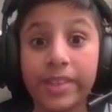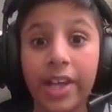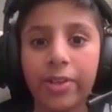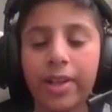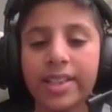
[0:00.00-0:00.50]

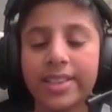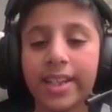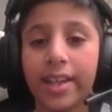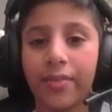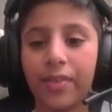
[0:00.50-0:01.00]
Now you can
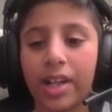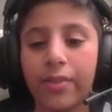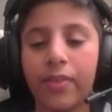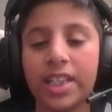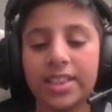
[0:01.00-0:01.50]
say it
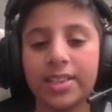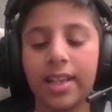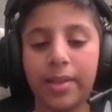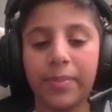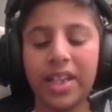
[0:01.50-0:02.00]
very fast just
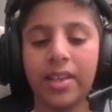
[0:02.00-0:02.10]
like me.